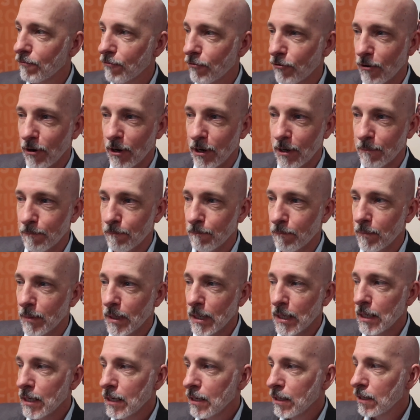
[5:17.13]
from
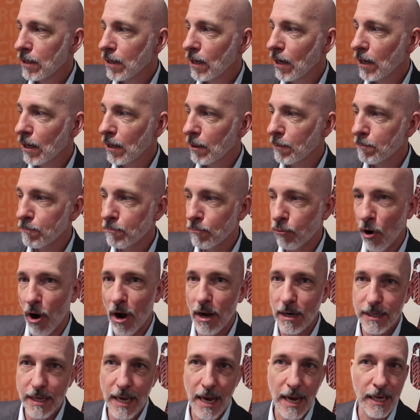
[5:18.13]

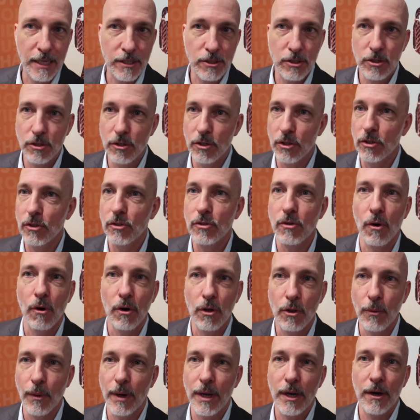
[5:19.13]
broadcasters all
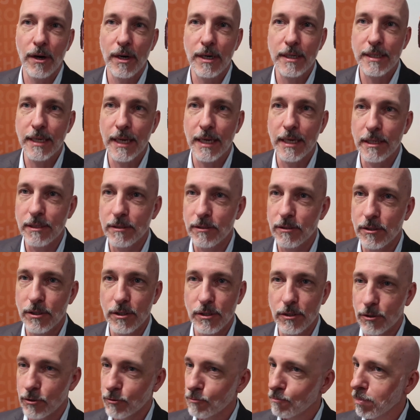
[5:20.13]
the way on down to
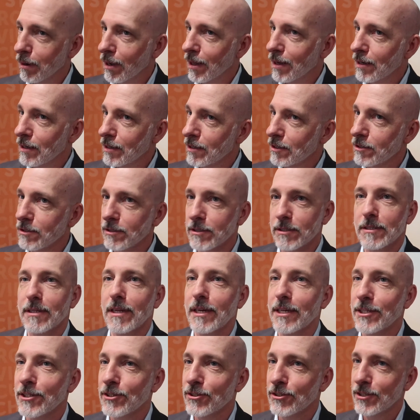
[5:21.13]
bloggers
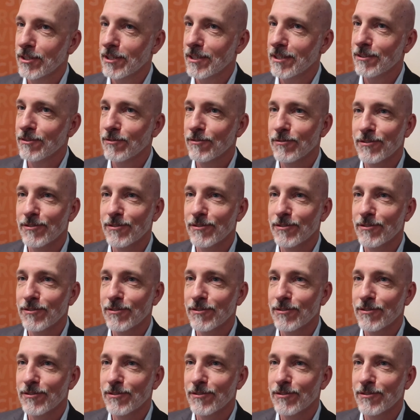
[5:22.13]
like yourself.